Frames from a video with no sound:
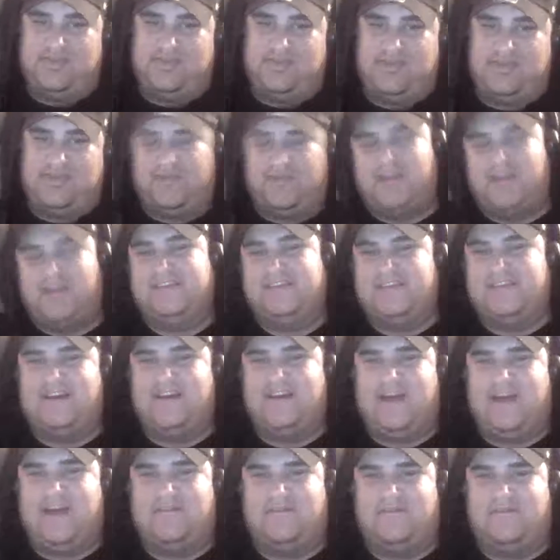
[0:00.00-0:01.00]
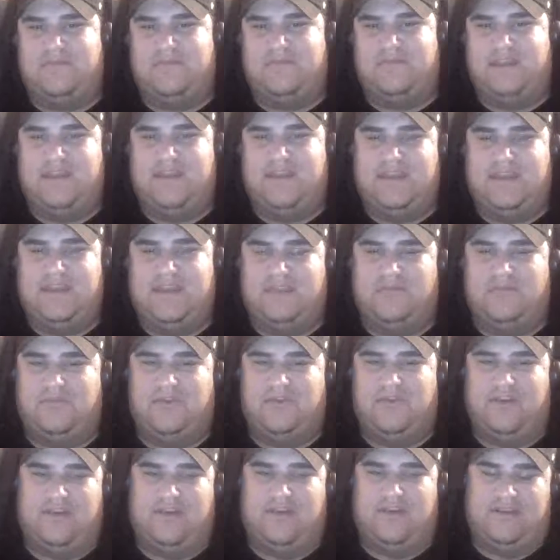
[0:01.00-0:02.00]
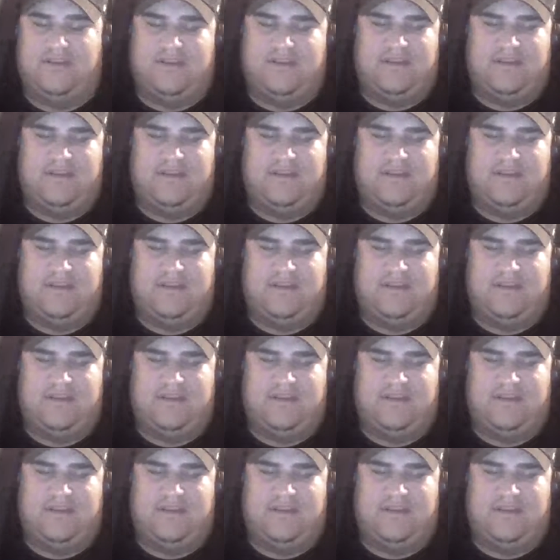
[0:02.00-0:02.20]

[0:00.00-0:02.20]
the Raiders don't have him anymore. And